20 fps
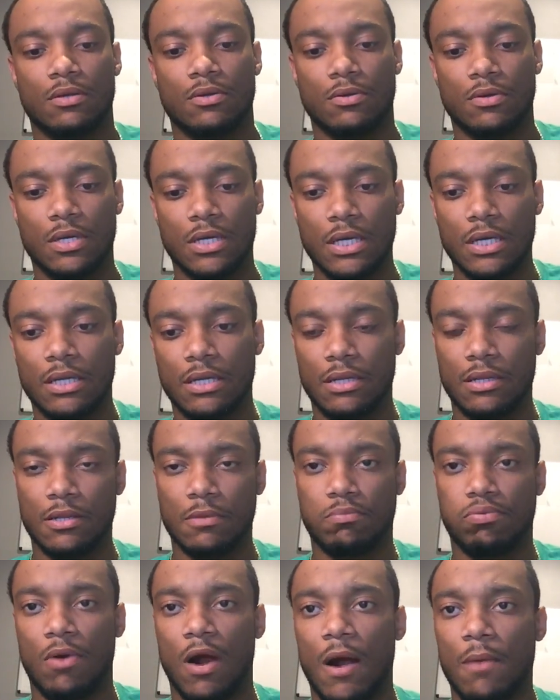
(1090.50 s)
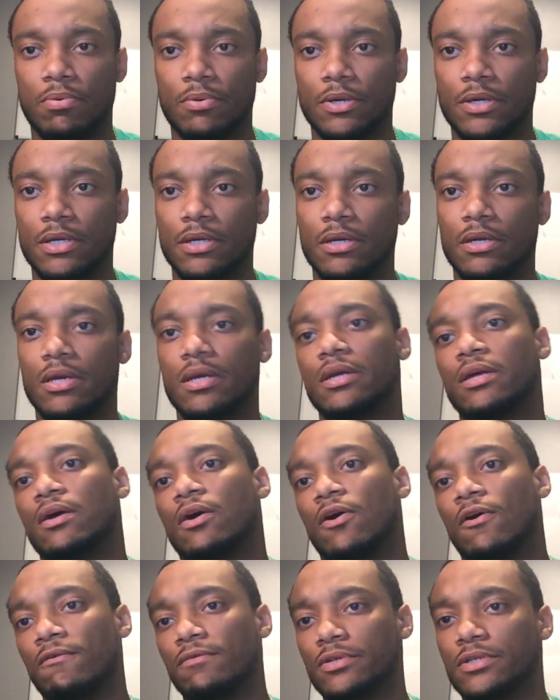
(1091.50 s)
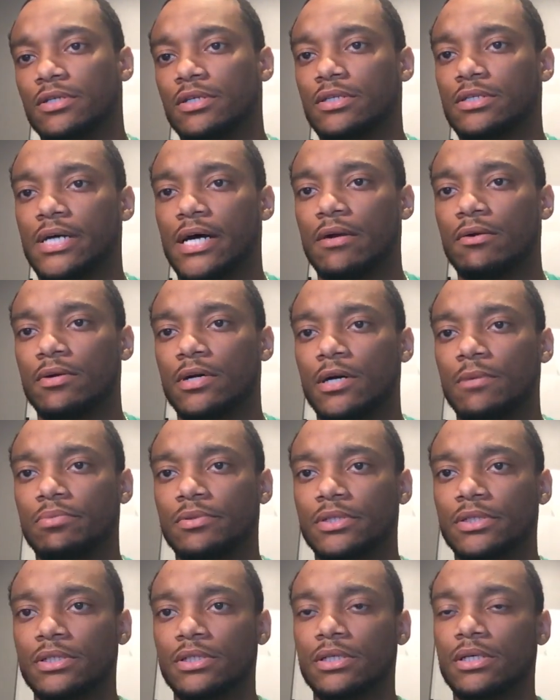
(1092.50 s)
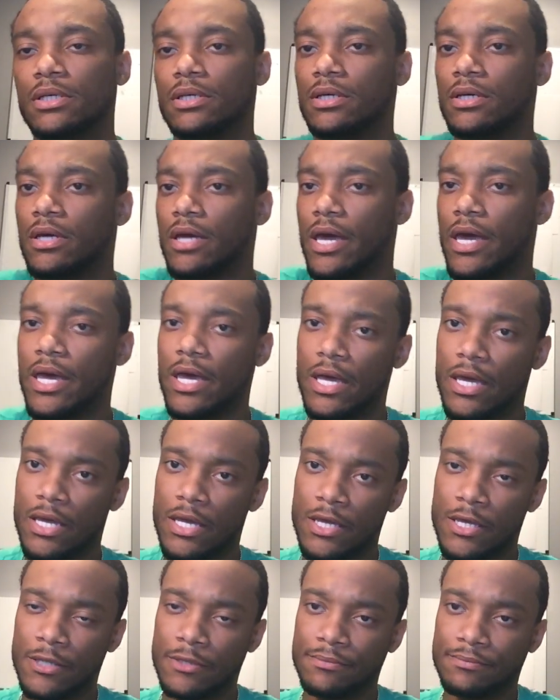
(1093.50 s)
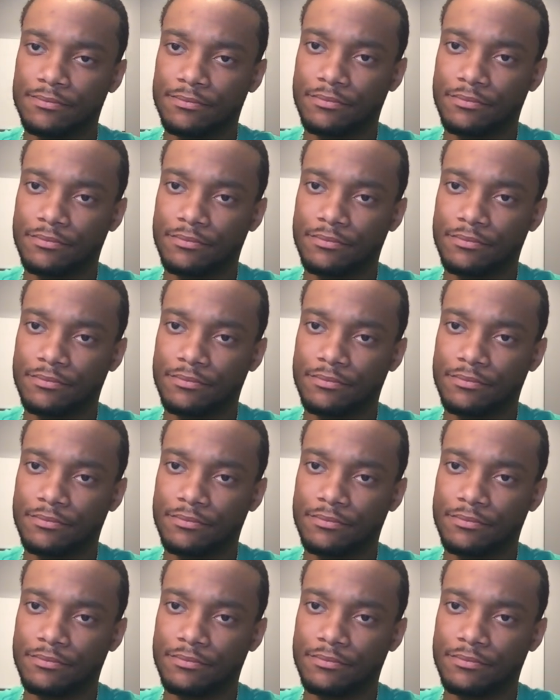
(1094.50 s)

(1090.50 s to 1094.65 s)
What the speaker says: get the property over to the title company and